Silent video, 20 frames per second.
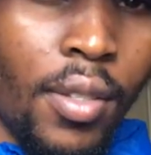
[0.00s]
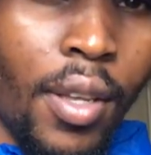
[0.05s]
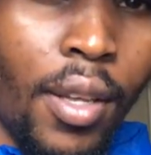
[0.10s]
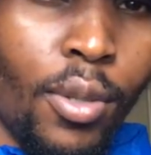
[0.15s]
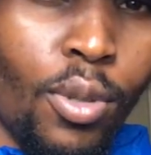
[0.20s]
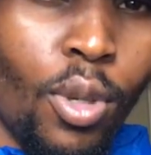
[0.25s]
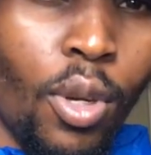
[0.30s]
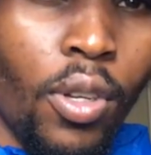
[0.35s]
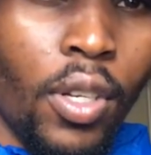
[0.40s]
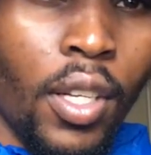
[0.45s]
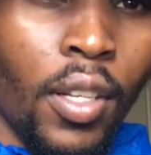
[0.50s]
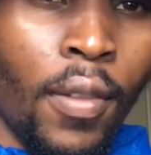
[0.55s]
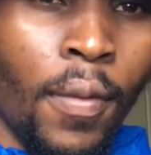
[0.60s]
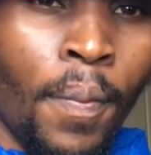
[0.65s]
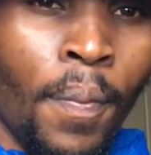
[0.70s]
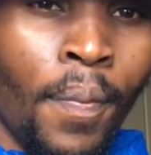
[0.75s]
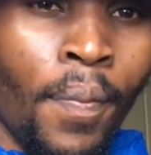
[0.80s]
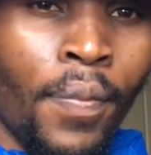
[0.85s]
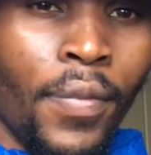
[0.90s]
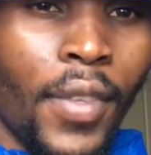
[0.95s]
I'm told
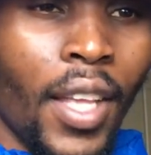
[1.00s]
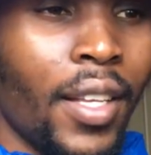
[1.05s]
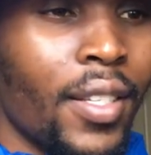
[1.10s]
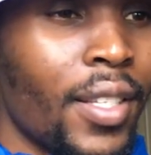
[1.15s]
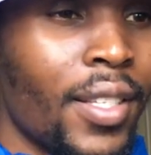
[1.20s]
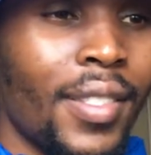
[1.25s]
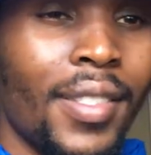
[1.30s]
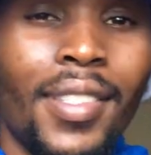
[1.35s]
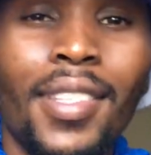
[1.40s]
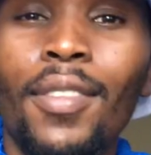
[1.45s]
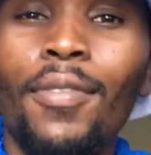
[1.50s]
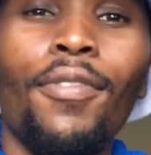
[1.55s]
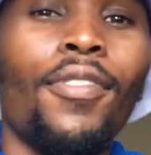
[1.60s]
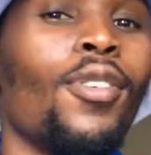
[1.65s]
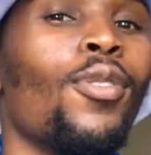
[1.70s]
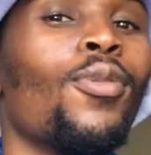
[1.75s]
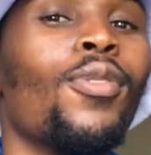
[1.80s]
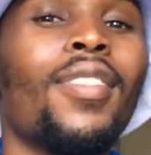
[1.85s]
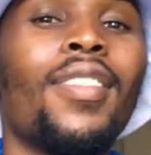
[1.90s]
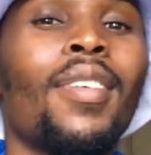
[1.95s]
I just need
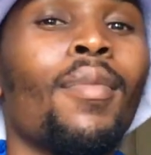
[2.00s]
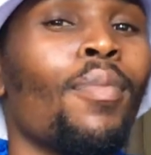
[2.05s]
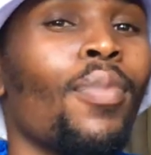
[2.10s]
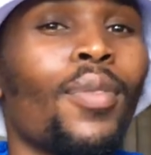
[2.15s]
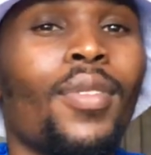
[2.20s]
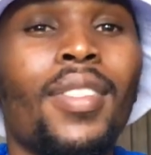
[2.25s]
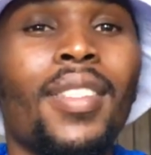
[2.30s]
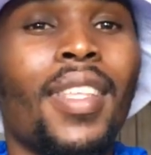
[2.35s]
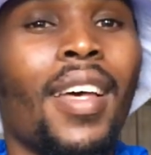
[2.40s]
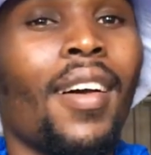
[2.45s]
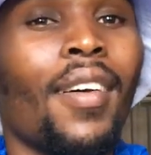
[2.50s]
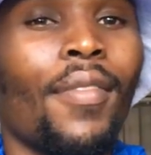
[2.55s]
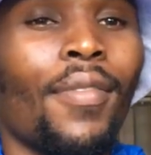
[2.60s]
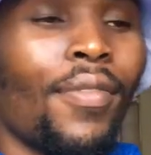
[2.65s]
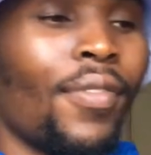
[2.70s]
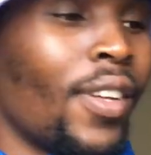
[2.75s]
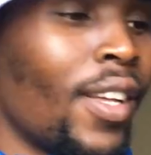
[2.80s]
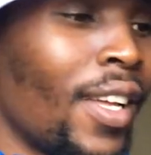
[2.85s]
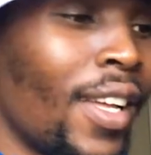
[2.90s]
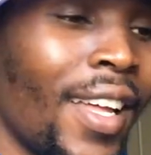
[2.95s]
few simple stuff
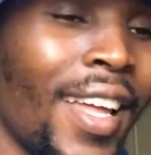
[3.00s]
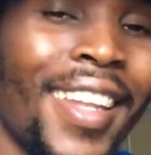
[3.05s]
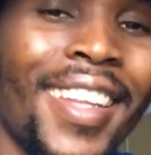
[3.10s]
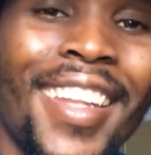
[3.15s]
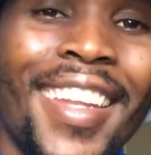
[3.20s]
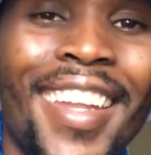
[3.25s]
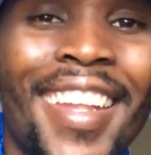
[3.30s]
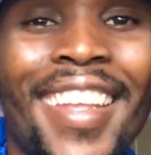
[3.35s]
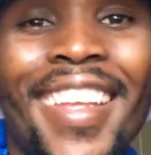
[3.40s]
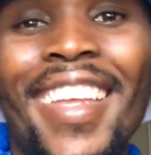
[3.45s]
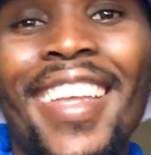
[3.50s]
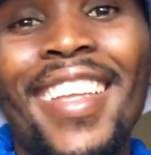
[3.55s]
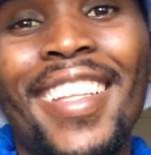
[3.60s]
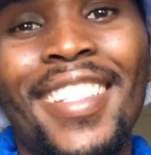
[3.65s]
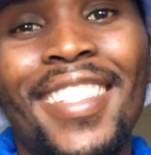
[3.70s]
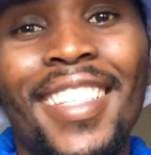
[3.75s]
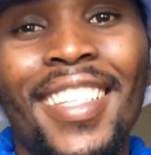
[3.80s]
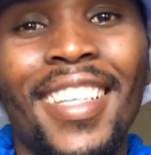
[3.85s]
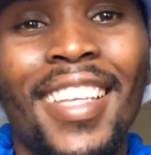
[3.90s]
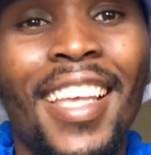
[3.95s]
and then I
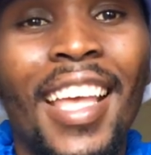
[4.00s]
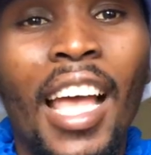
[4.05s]
eat.